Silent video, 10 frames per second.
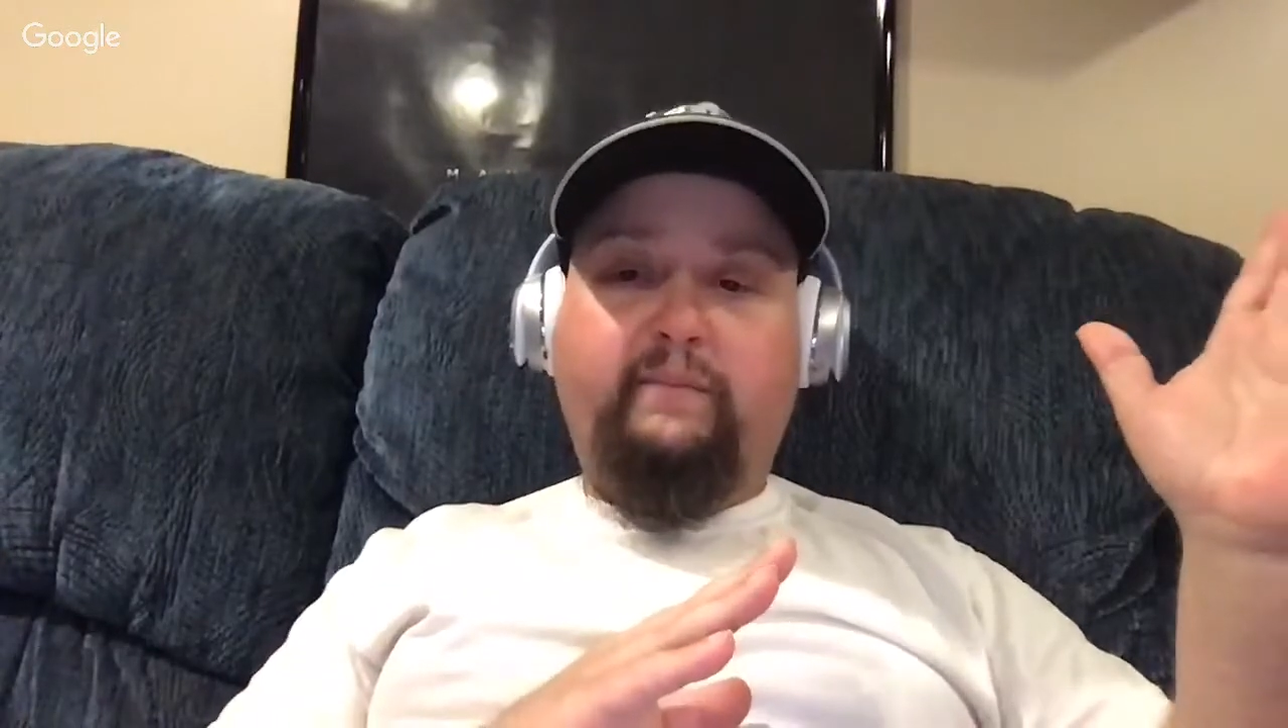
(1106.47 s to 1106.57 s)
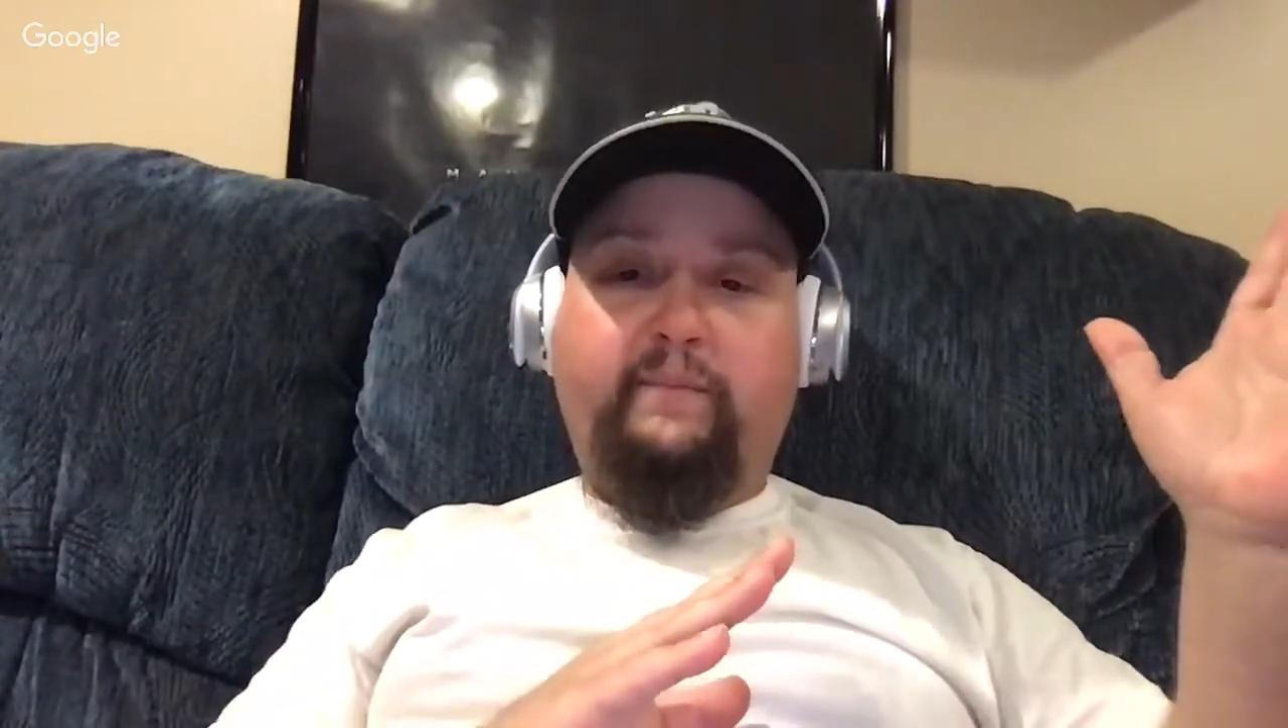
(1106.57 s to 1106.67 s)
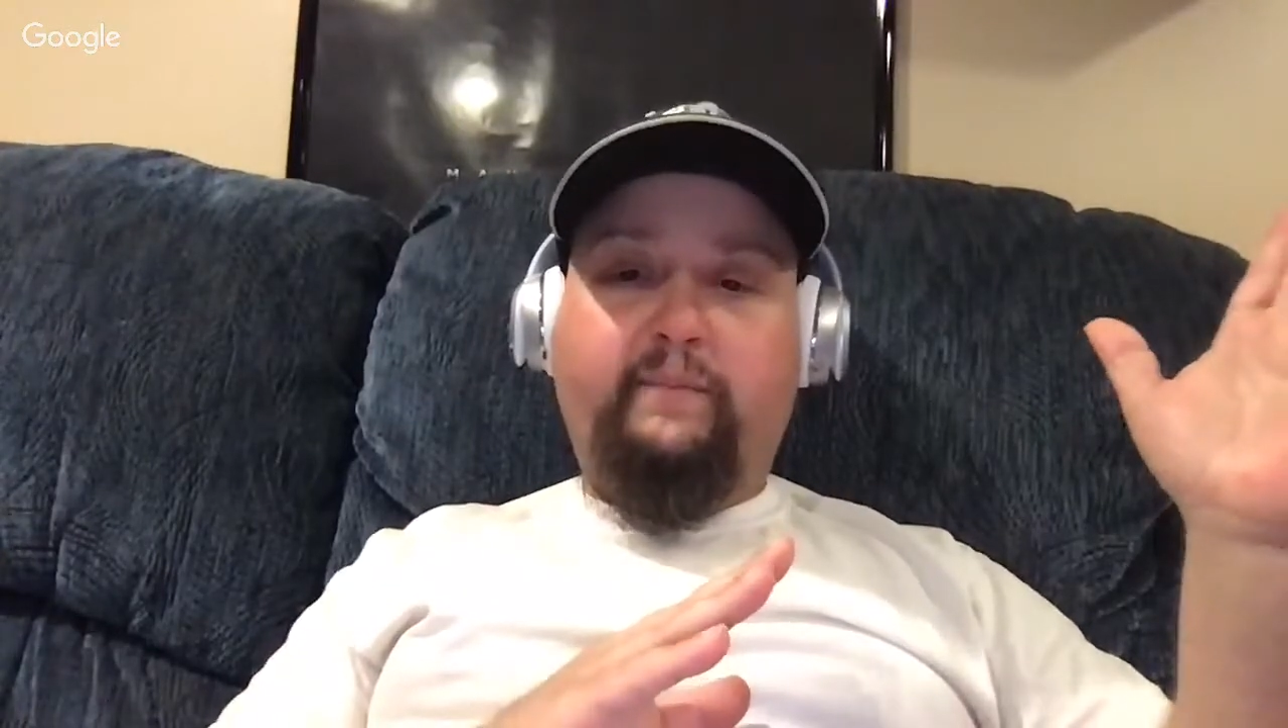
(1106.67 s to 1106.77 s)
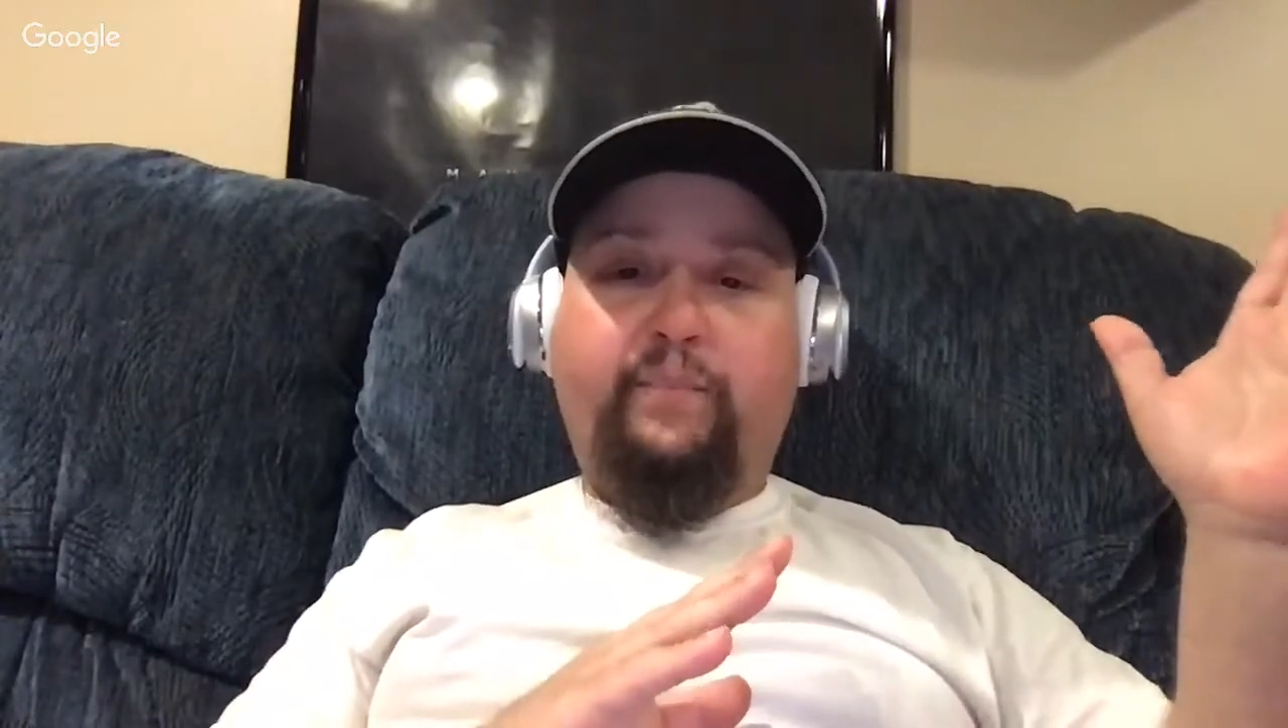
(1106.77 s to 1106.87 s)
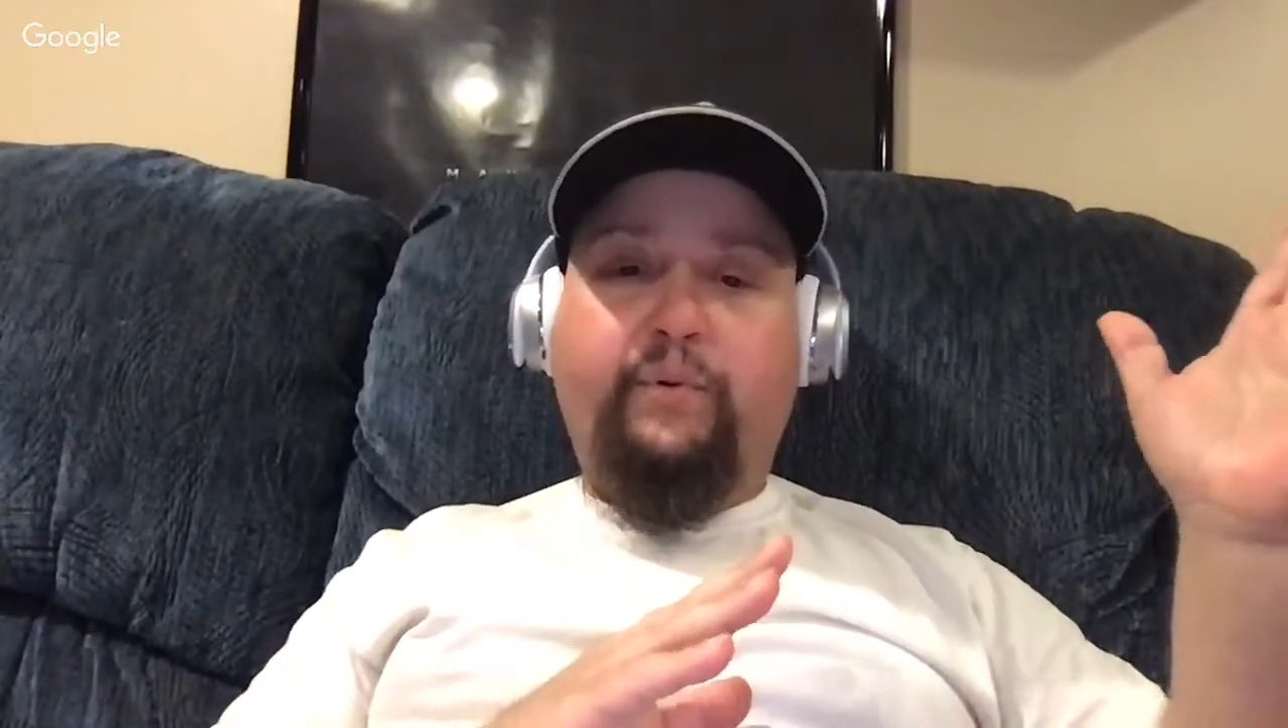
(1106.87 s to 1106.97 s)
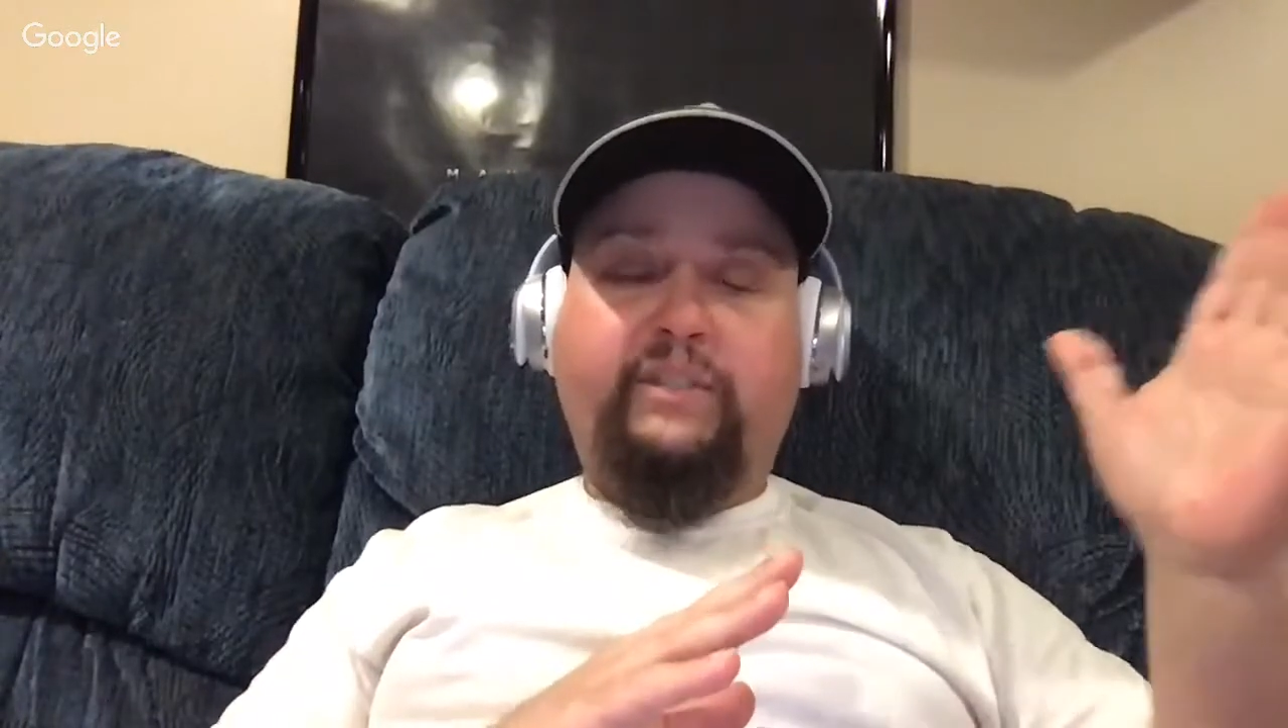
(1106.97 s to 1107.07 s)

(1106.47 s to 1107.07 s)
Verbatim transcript: puts him